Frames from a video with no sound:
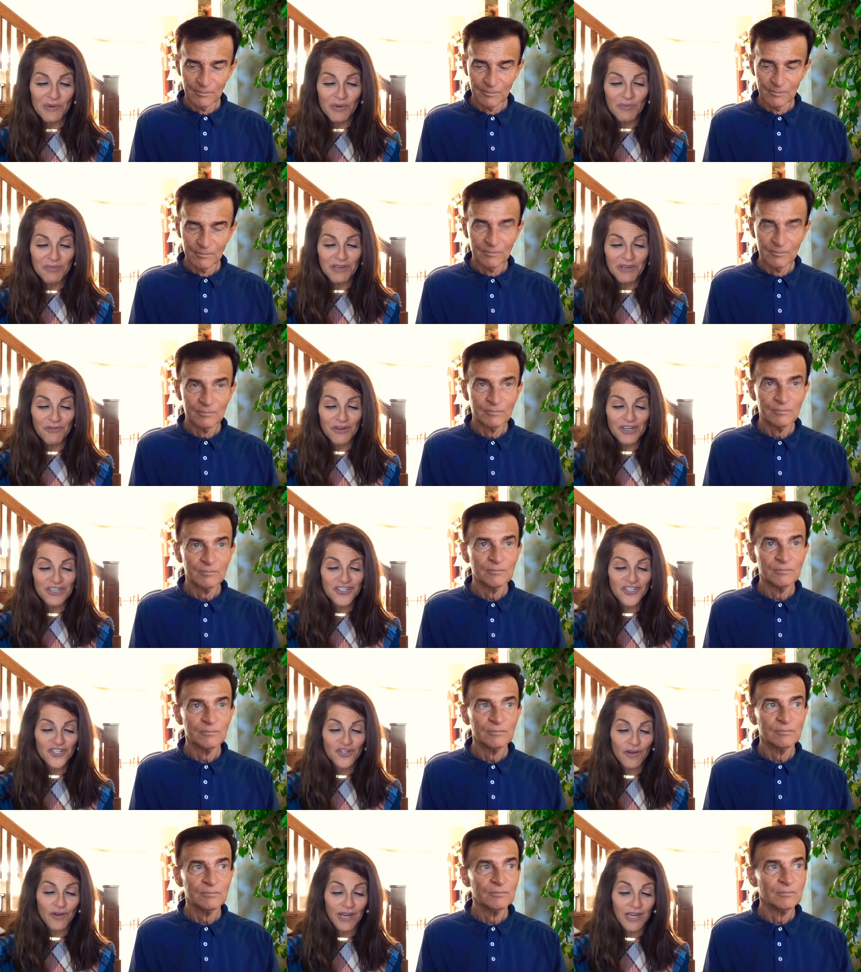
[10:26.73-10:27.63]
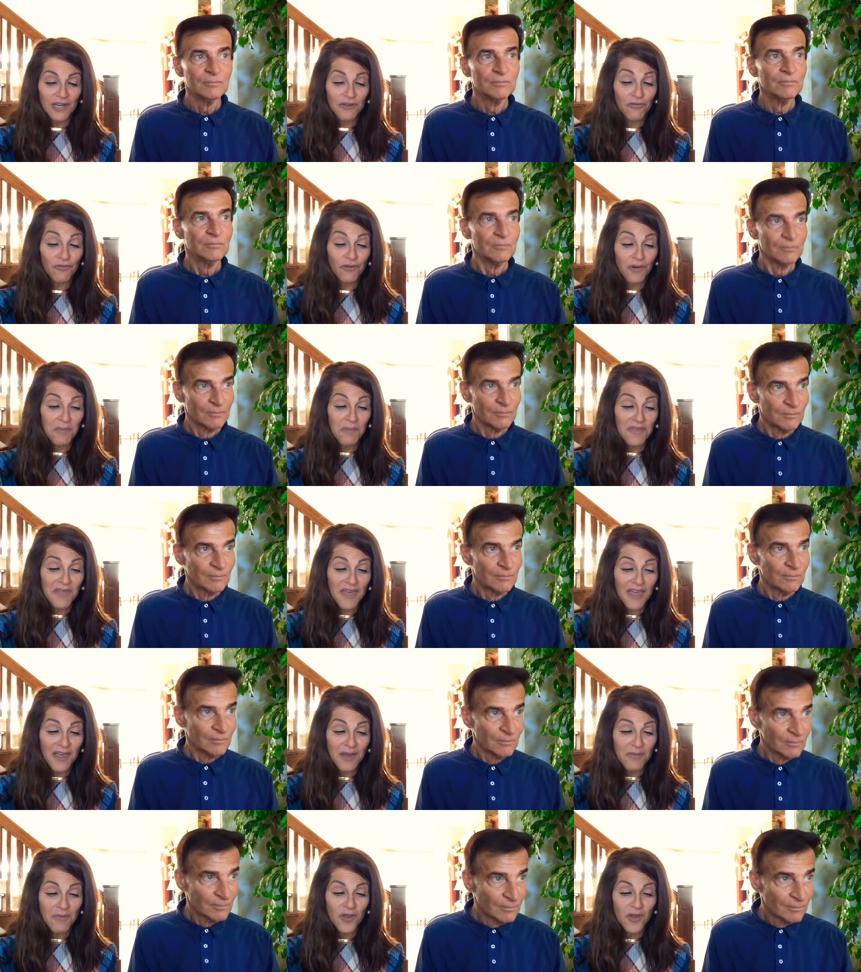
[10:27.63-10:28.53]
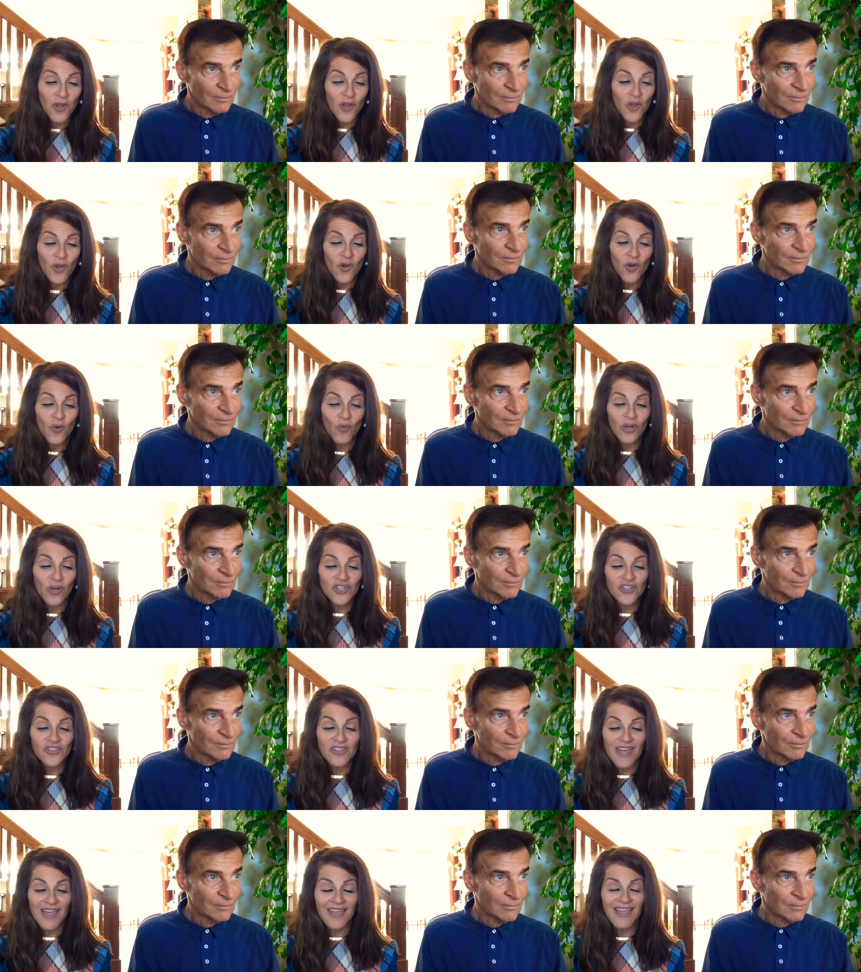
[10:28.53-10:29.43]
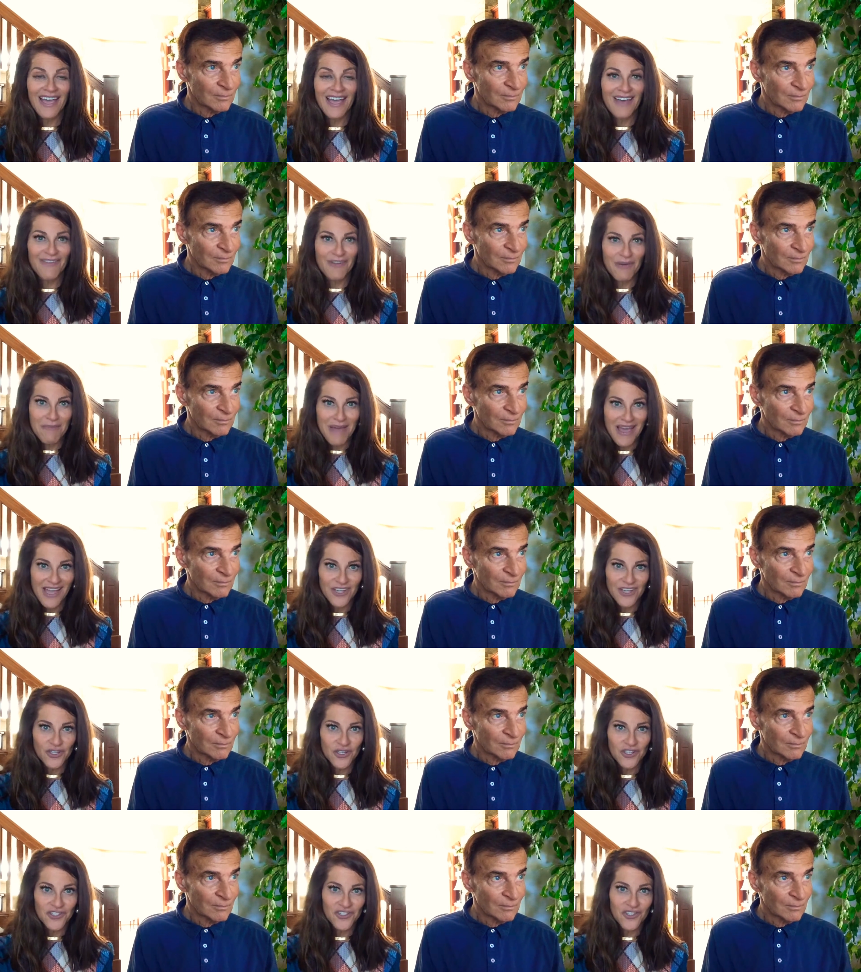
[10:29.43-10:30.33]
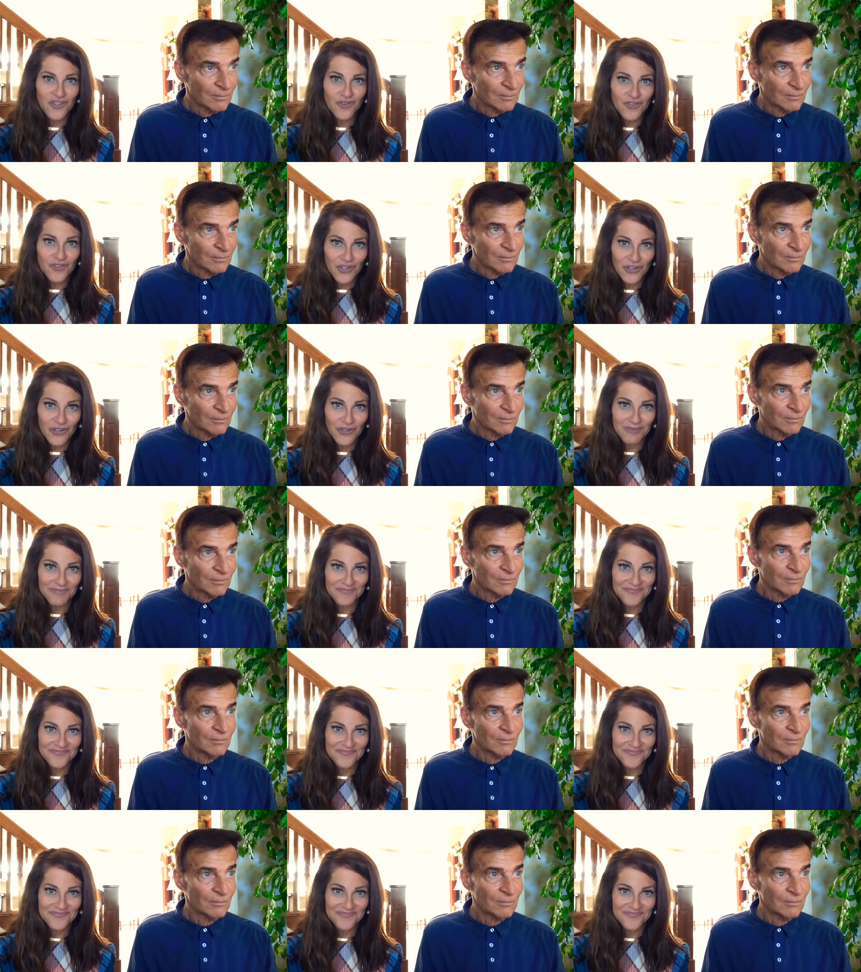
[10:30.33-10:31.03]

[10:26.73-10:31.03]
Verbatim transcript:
Speaker 1: will be restrained from them which they have imagined to do.